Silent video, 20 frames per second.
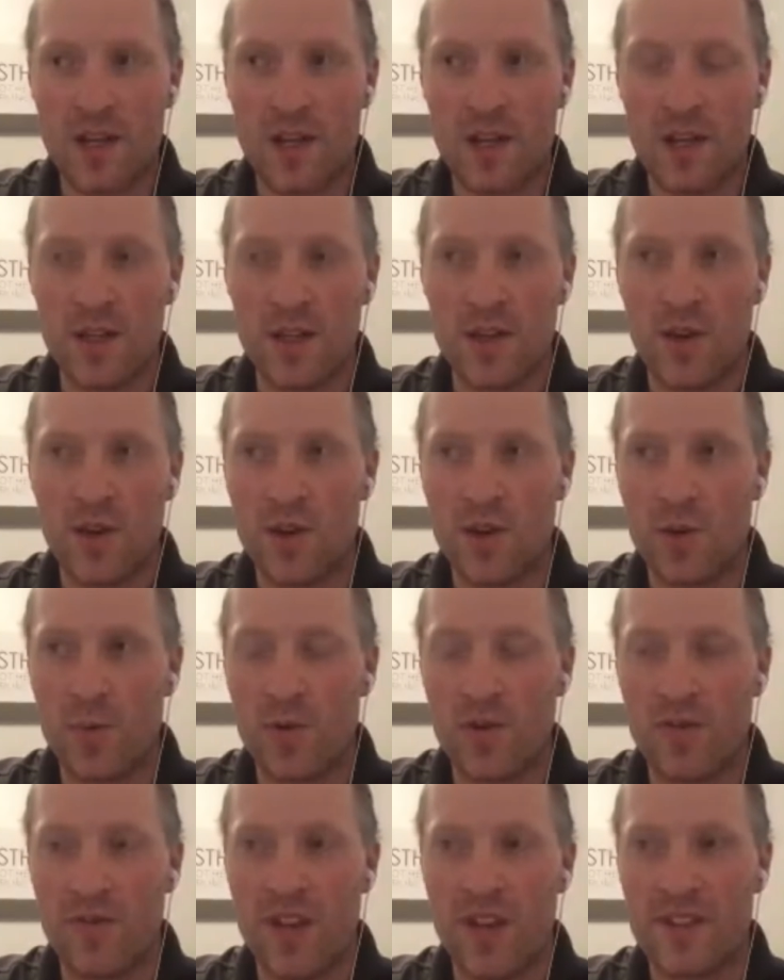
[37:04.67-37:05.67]
you know, you're
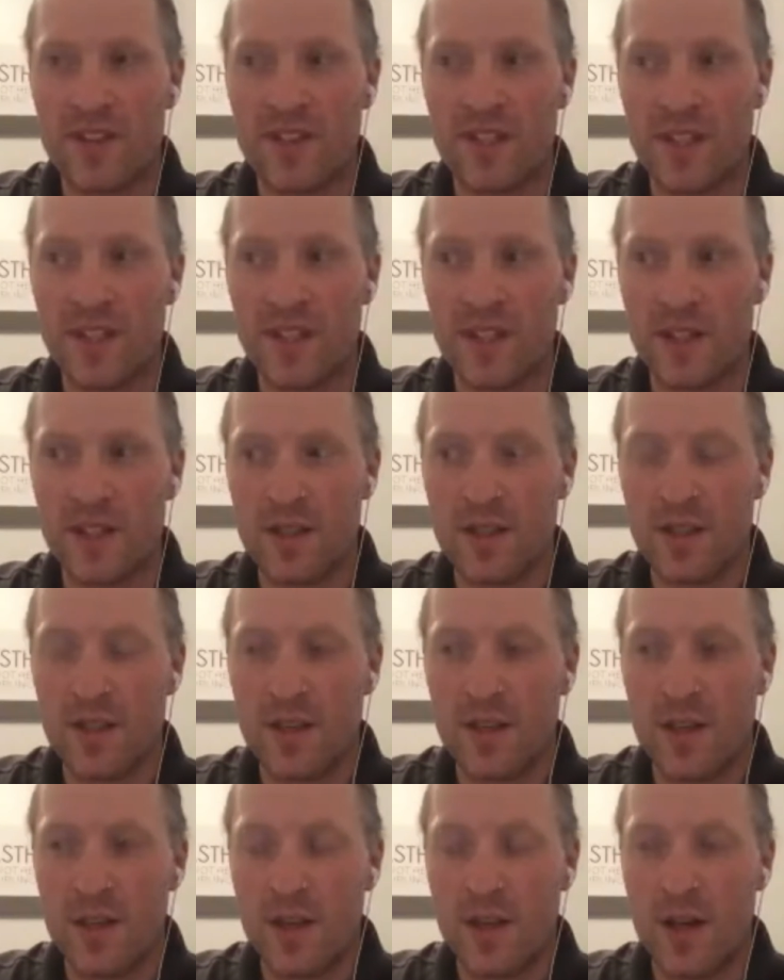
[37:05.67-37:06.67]
preventing
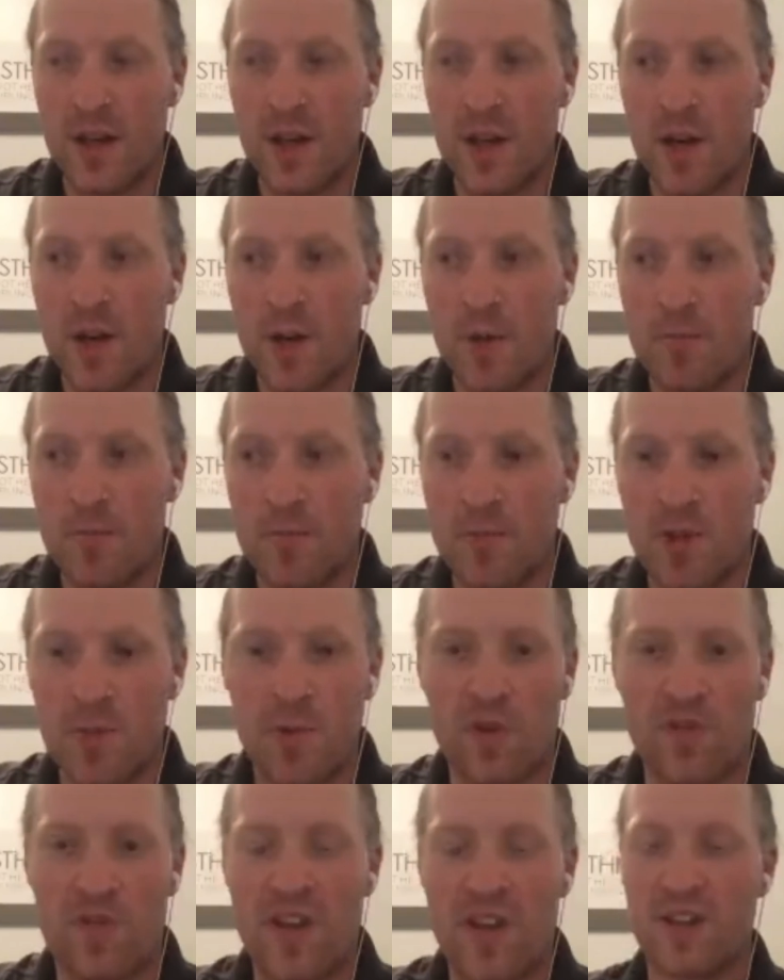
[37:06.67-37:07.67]

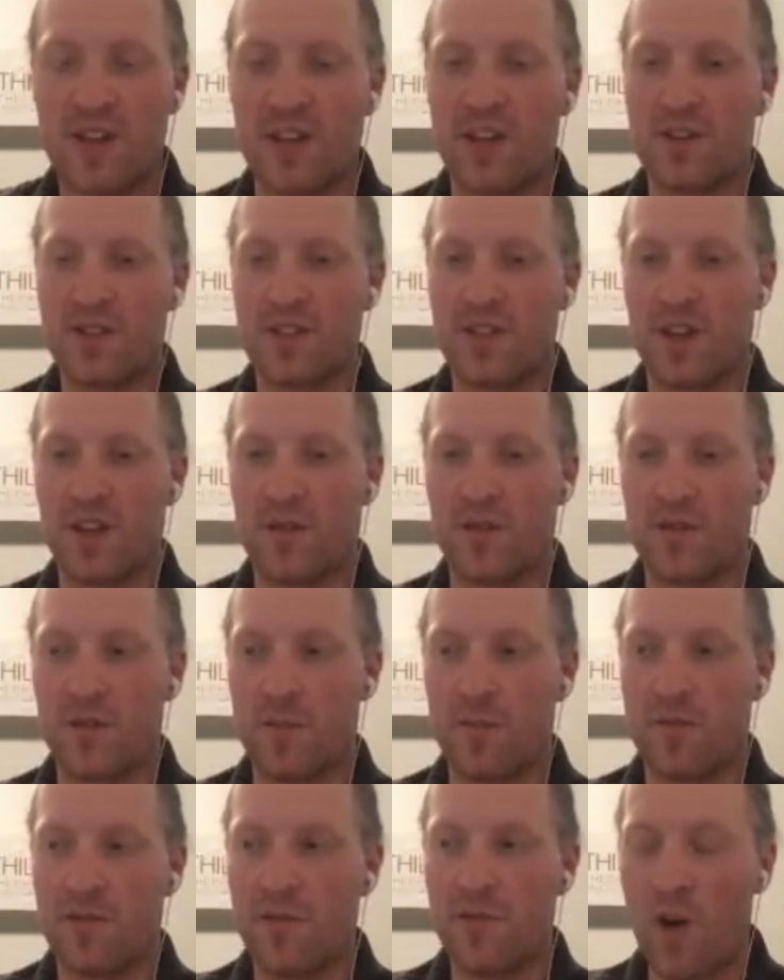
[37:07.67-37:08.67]
yourself
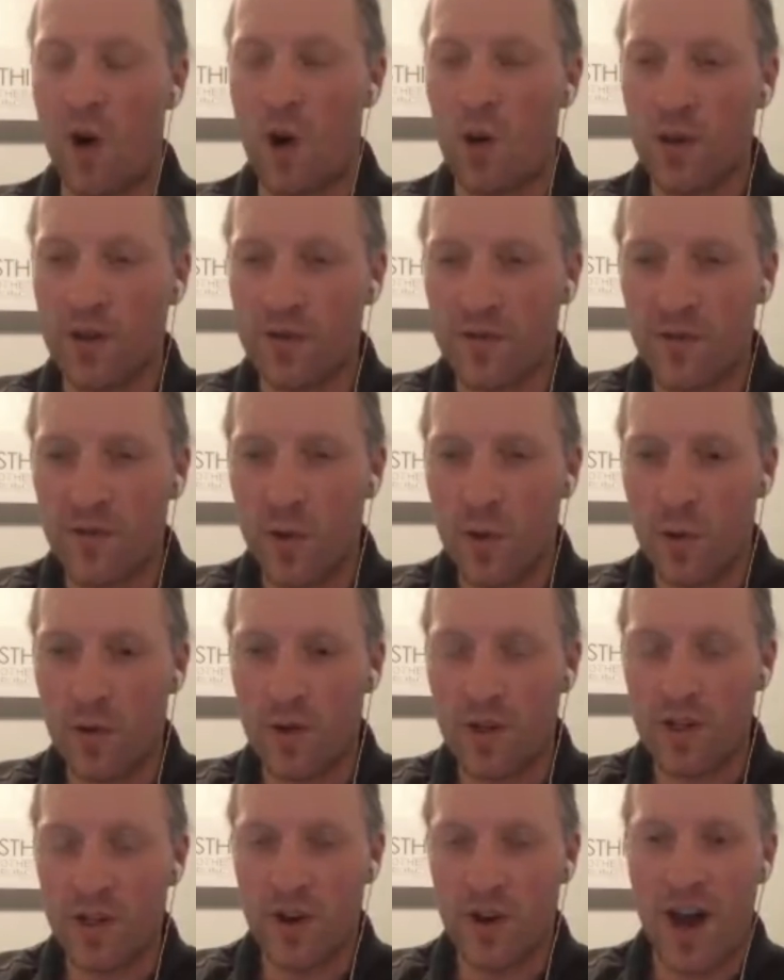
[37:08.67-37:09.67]
from falling
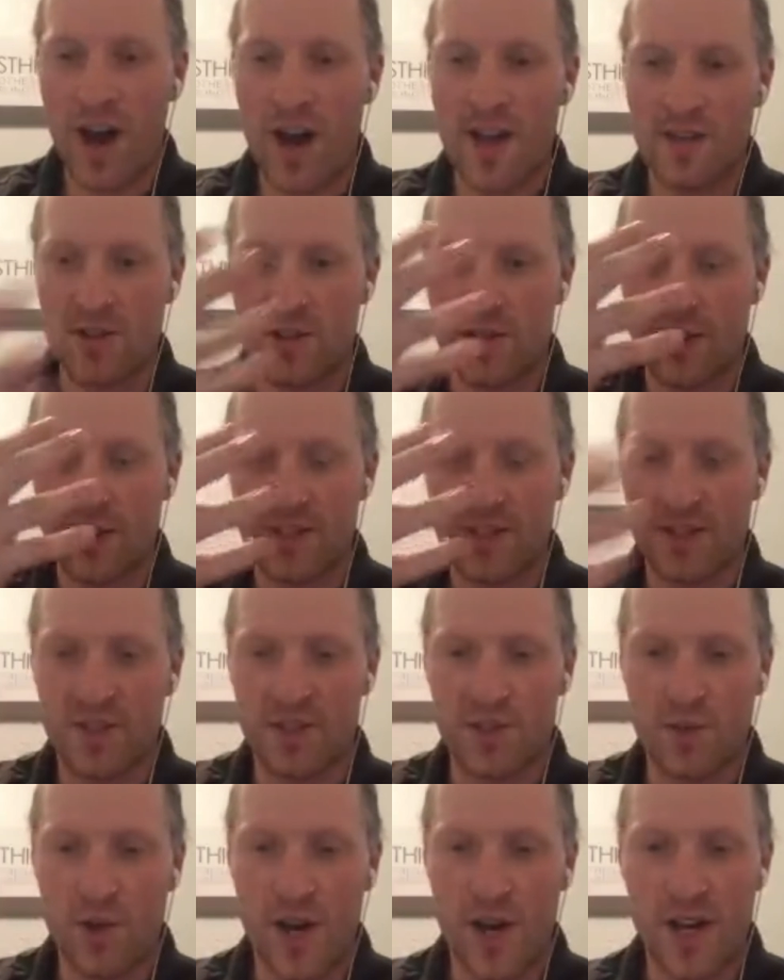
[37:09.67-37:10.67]
forward. Your eyes aren't going to
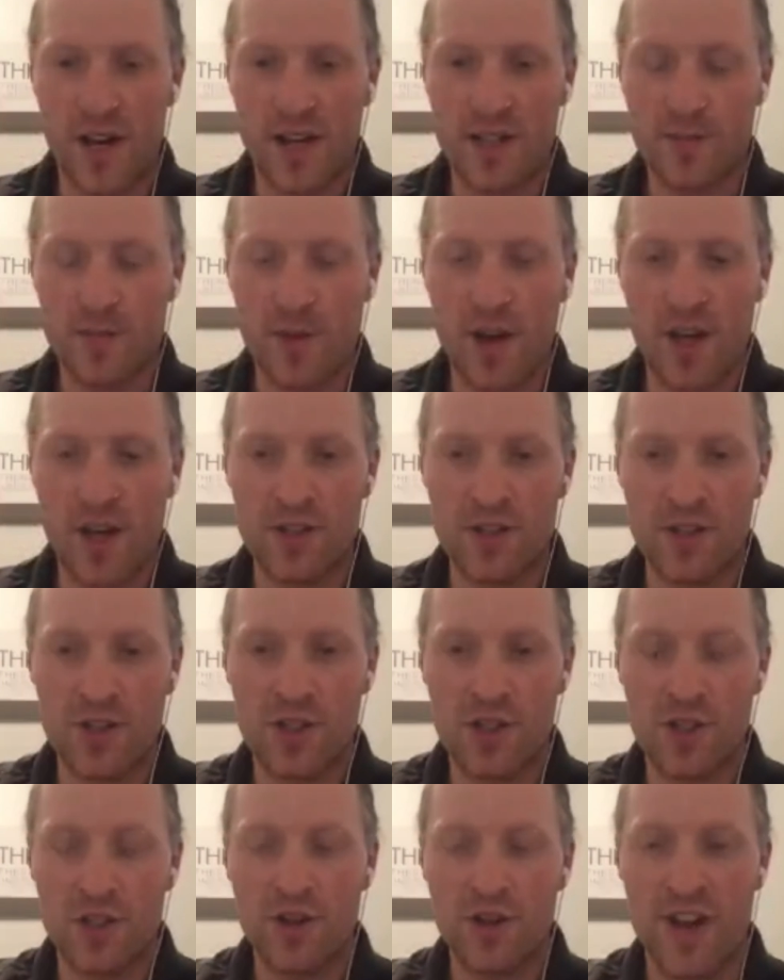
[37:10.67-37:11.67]
strain as
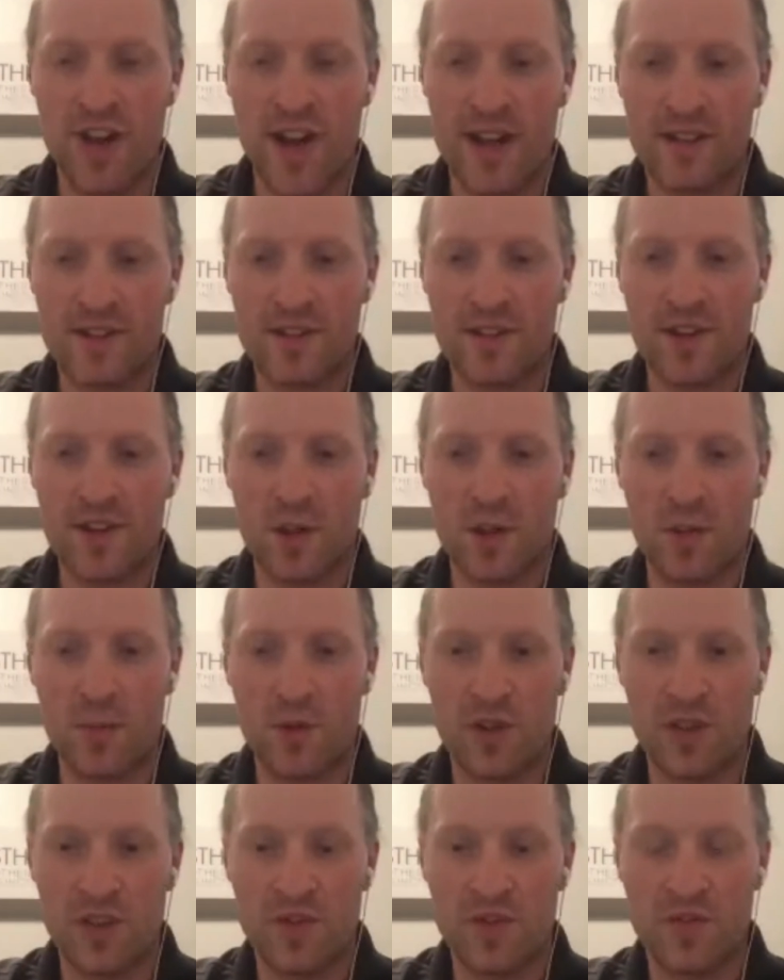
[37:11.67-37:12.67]
much. Your neck's not going to
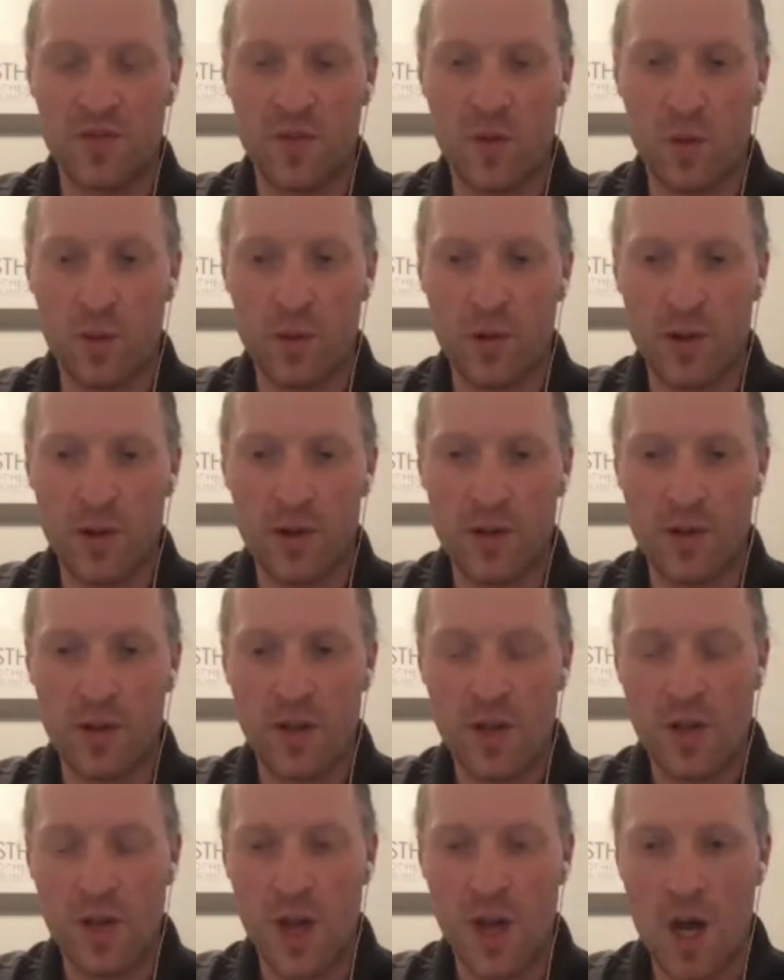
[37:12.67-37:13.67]
bring you forward.
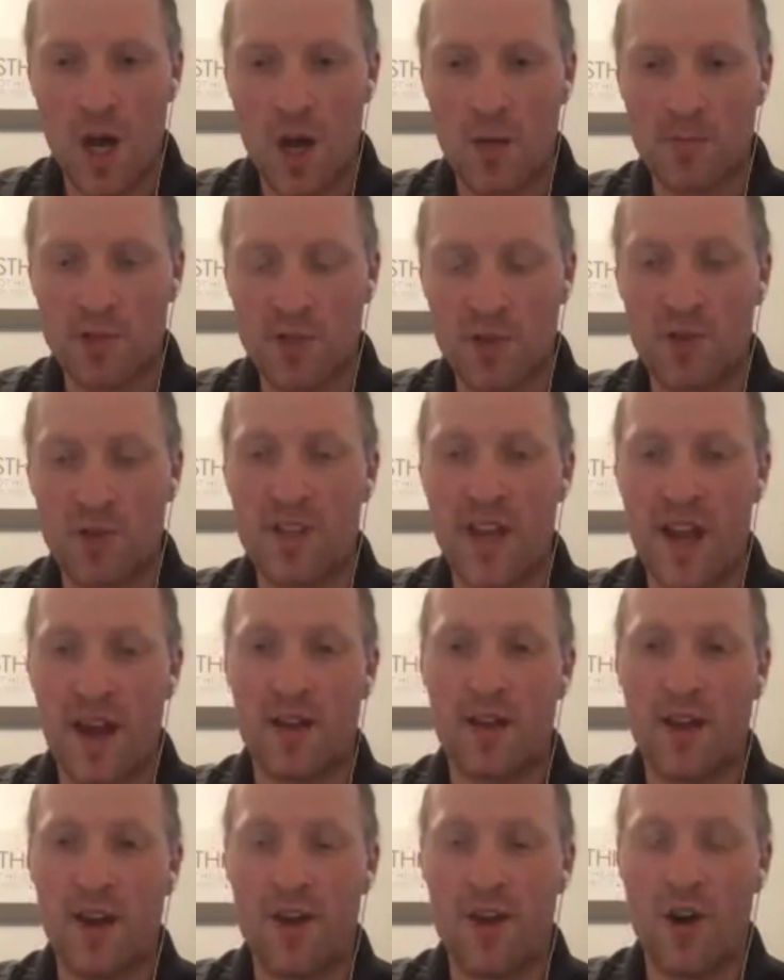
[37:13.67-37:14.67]
So yeah,
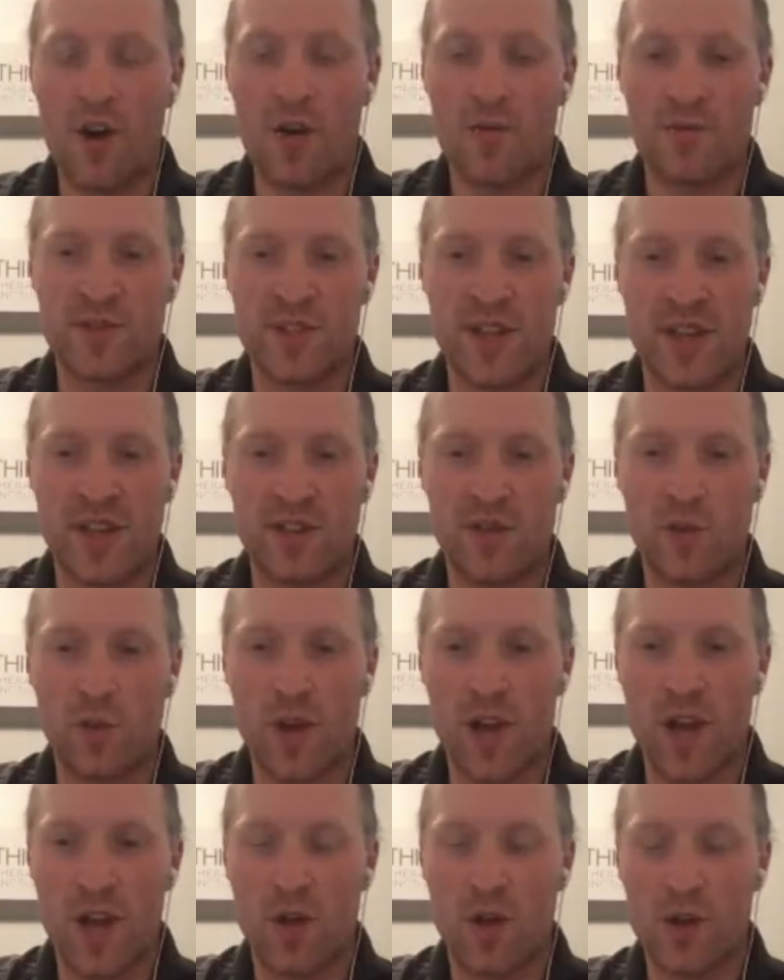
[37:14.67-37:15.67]
an arm's length
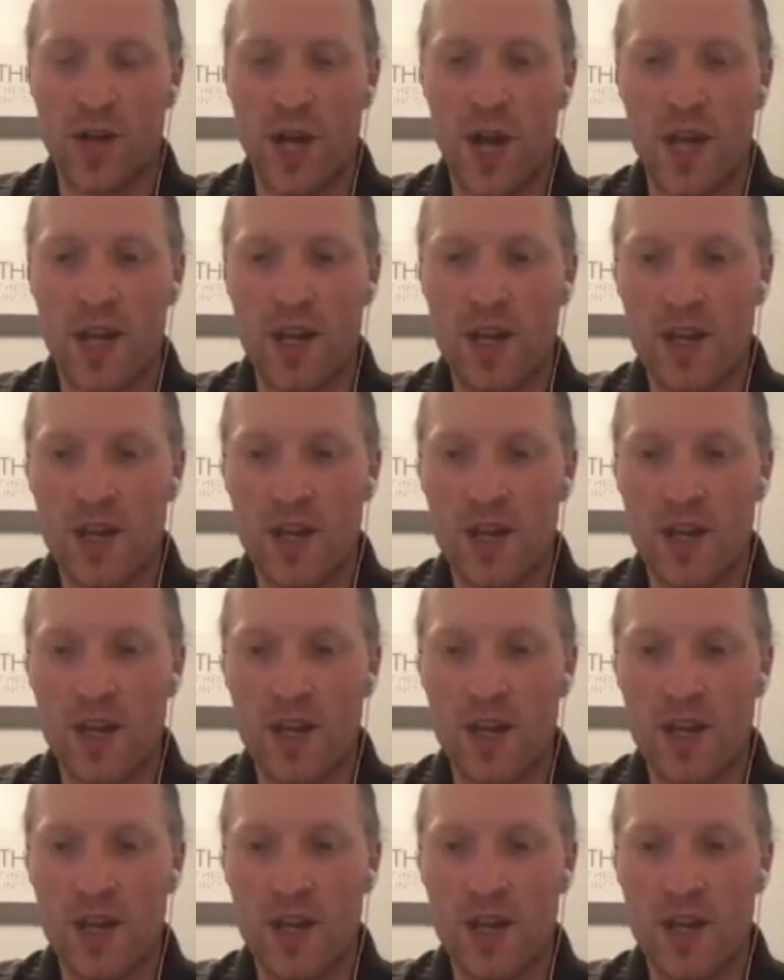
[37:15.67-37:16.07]
away. Okay.